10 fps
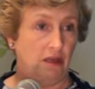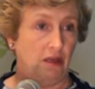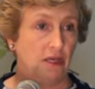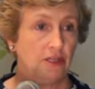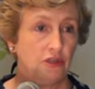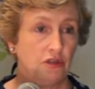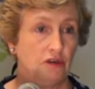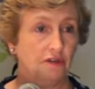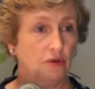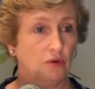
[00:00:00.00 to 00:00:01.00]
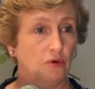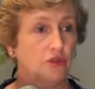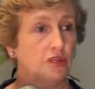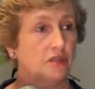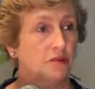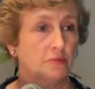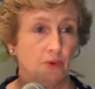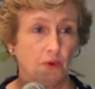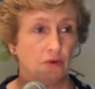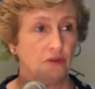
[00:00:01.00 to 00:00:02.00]
history of the orchard is
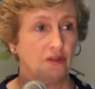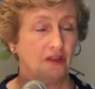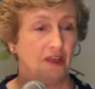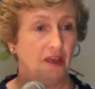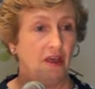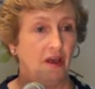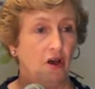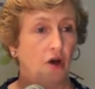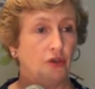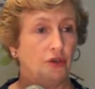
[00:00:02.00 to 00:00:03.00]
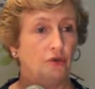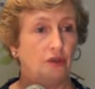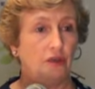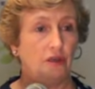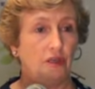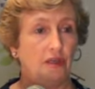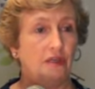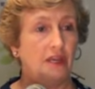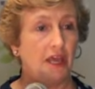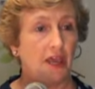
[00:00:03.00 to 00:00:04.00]
important. Are you in
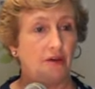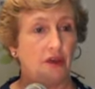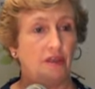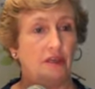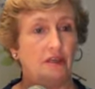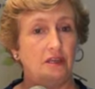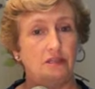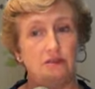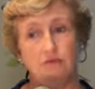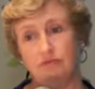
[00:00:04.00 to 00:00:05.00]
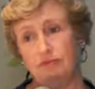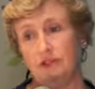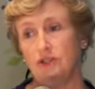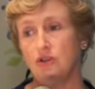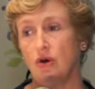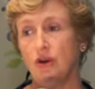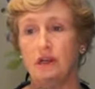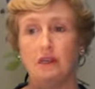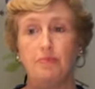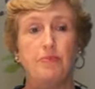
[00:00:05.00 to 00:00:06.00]
an area that is
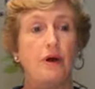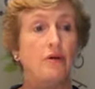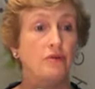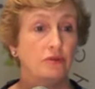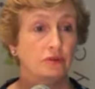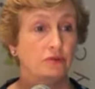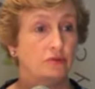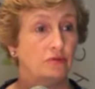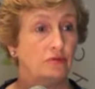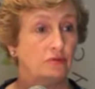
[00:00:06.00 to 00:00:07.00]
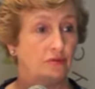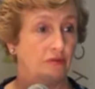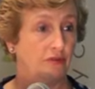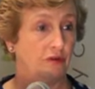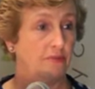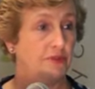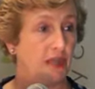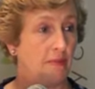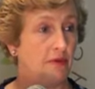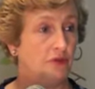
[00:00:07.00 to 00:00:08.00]
historically prone to thrips
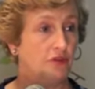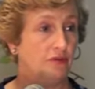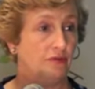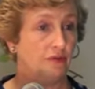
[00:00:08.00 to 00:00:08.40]
damage?